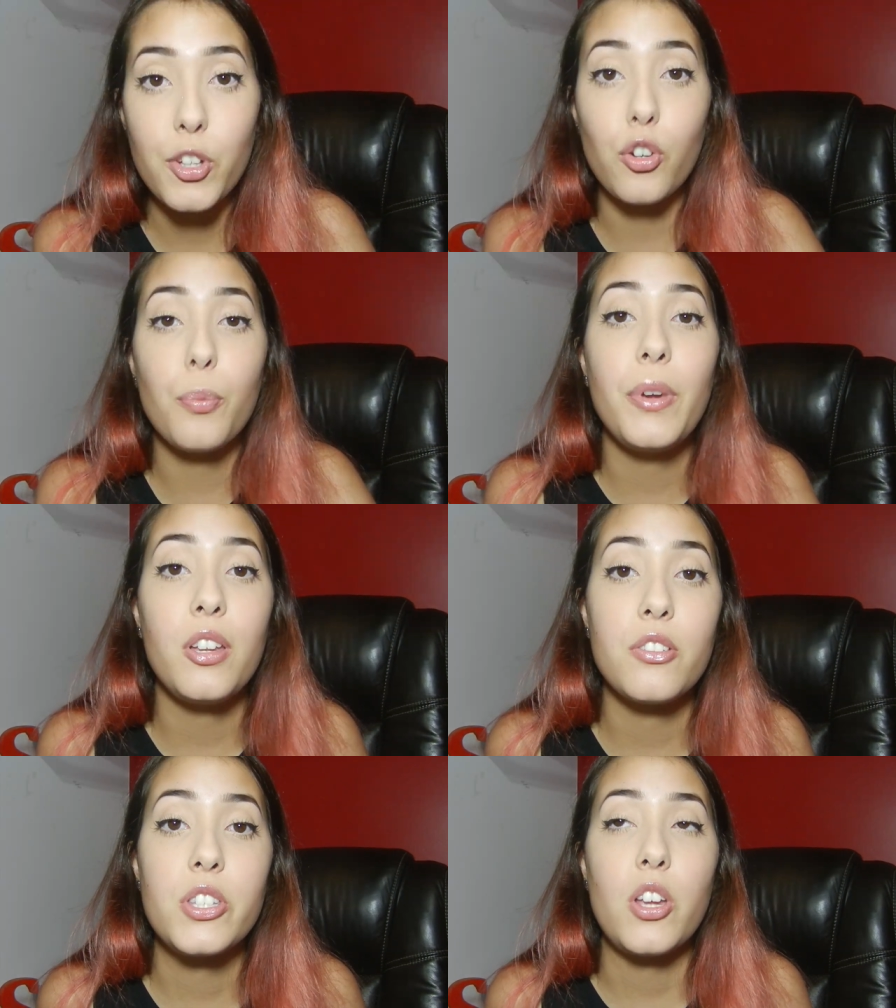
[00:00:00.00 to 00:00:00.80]
Your
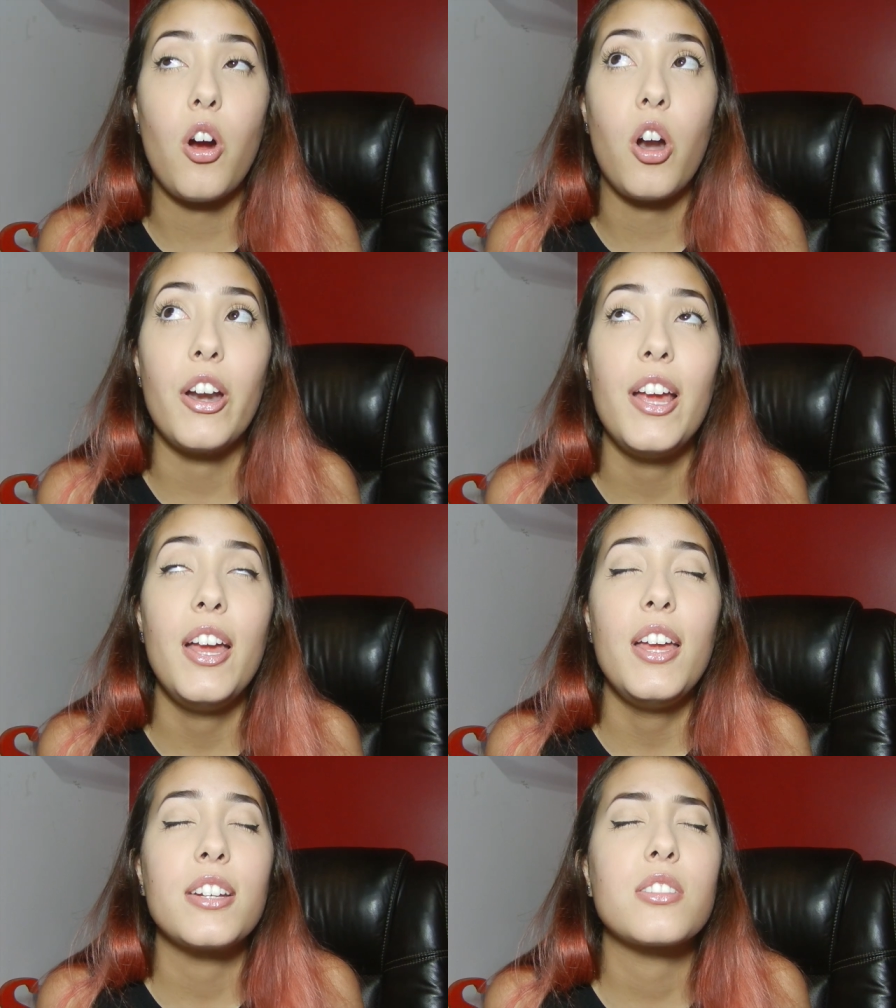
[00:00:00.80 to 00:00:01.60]
opinions are
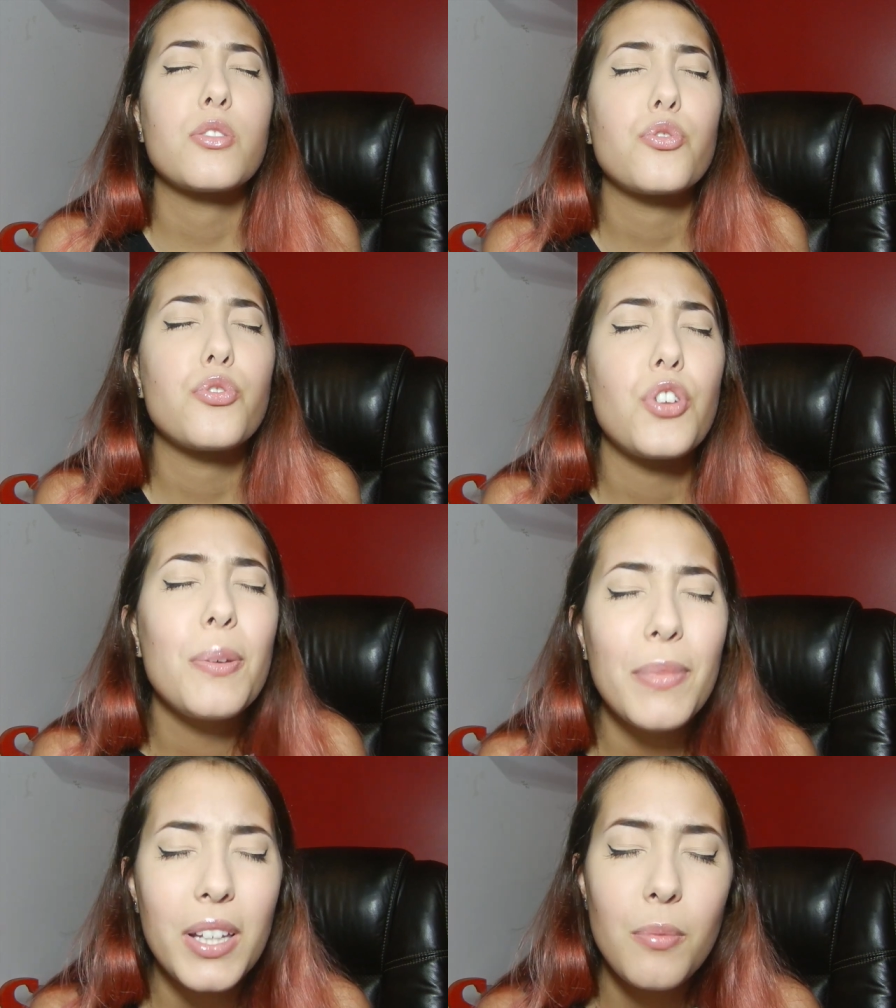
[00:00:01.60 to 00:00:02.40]

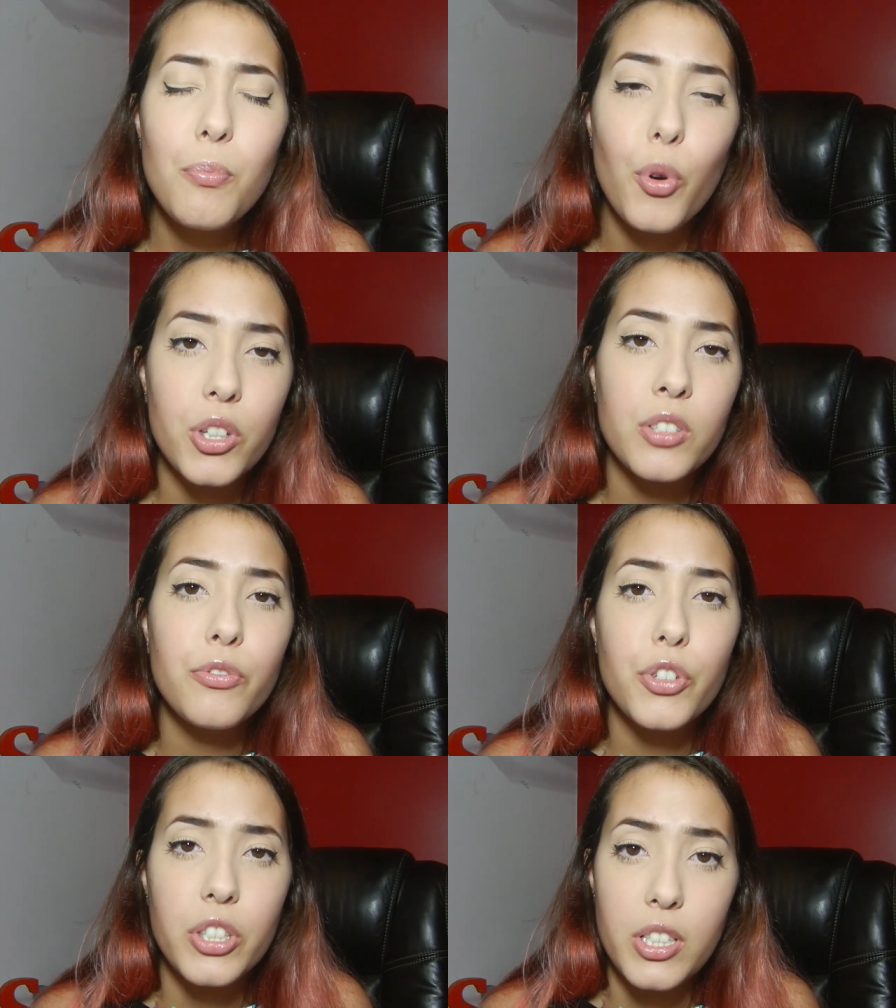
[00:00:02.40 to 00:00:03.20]
extremely
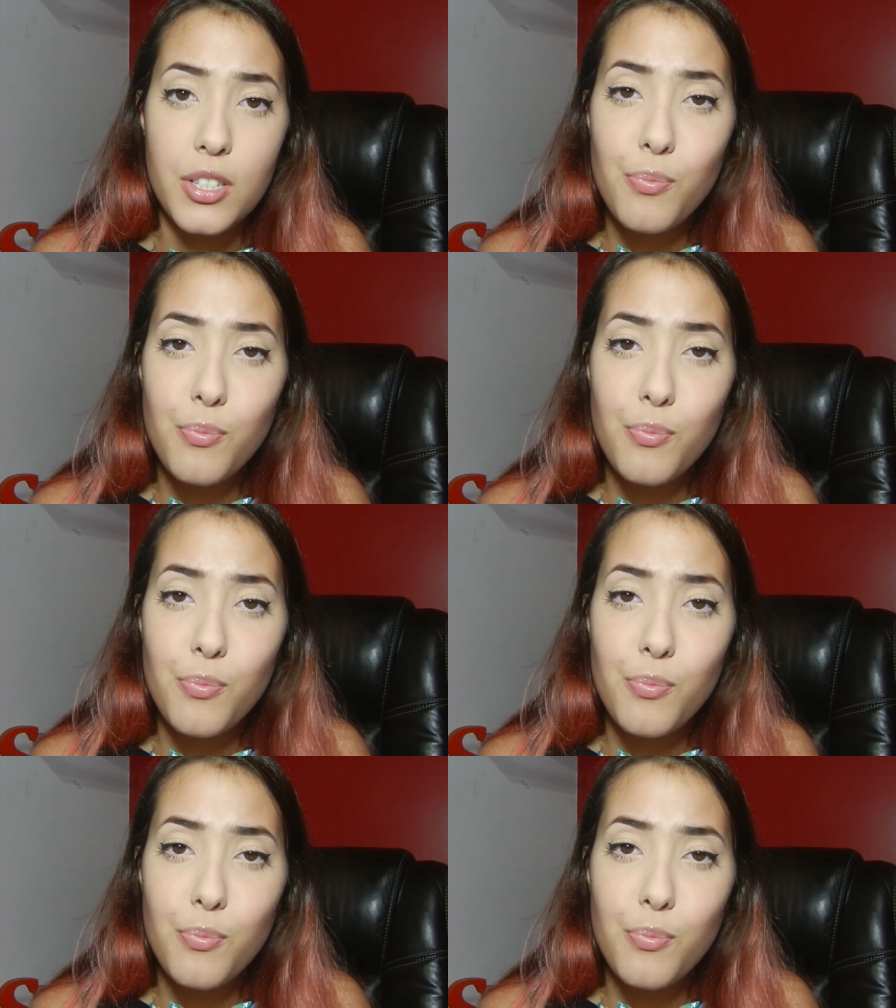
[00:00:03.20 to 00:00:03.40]
important for this